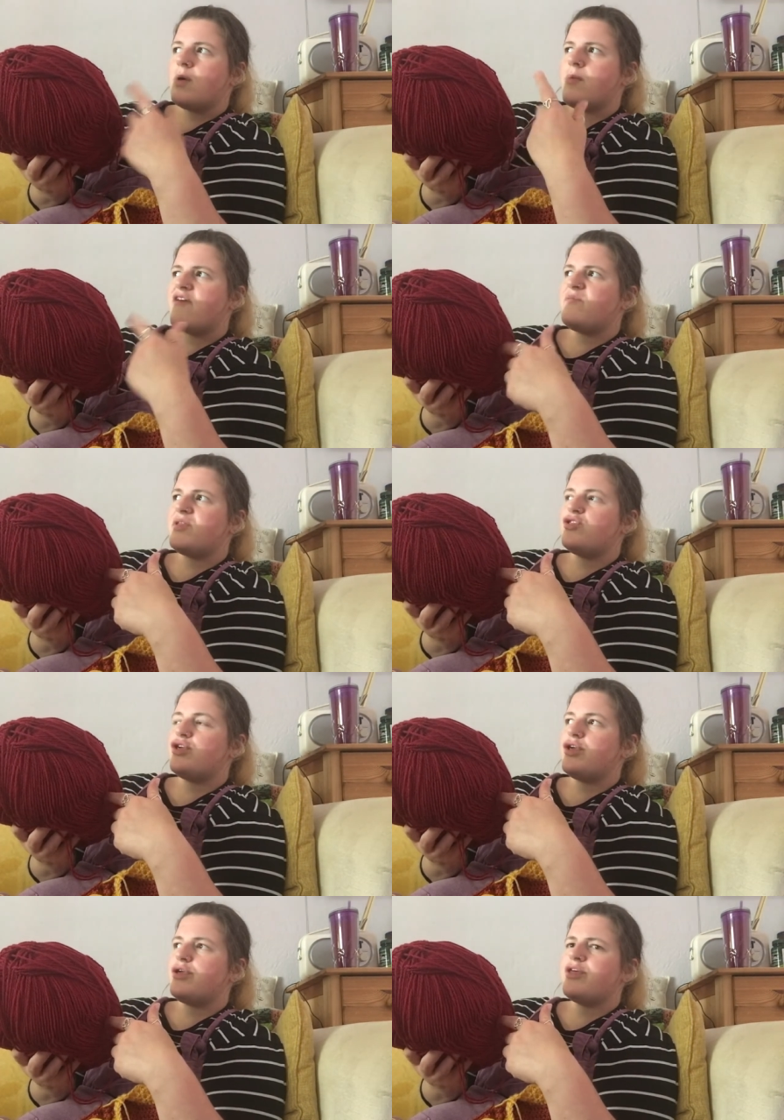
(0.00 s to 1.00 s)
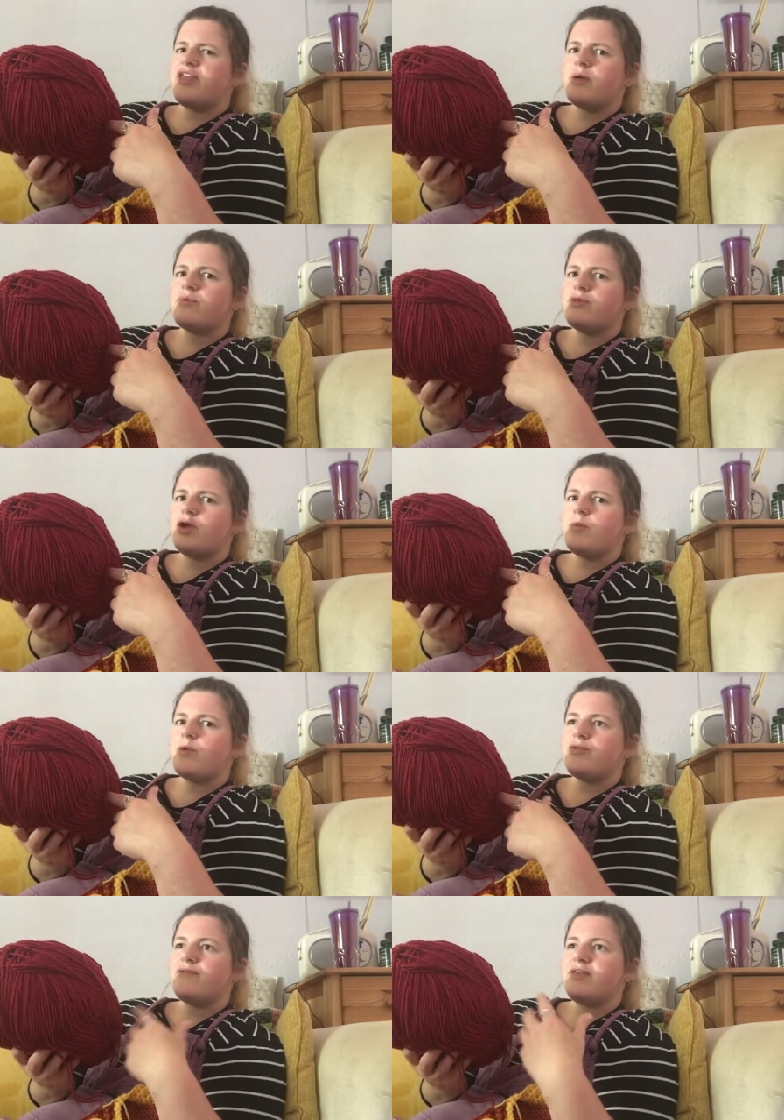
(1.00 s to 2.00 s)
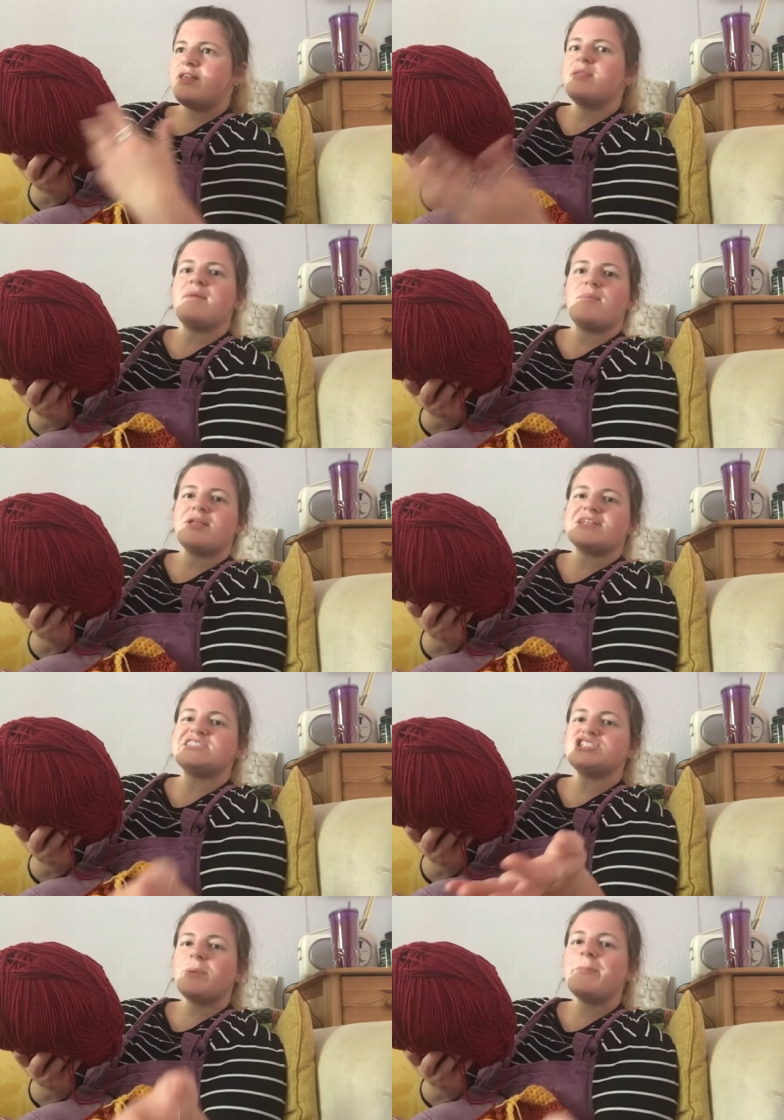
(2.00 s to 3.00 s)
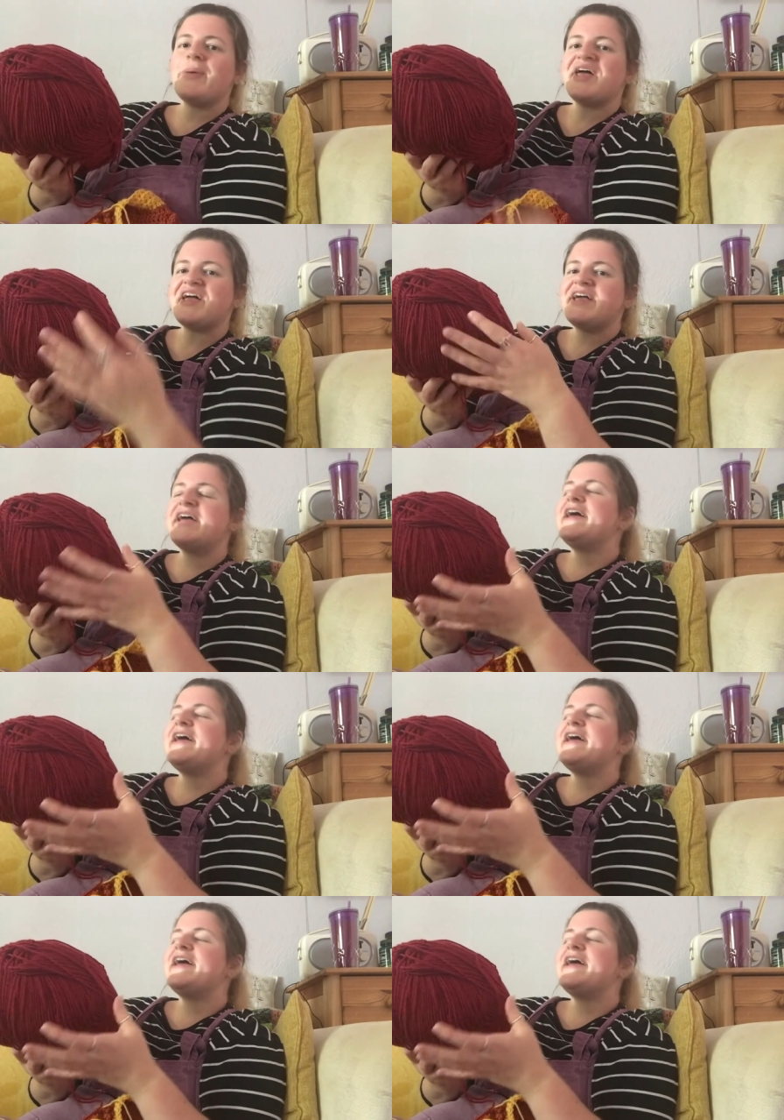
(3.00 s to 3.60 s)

Might have been two. I think it was two balls of this to make my dad jumper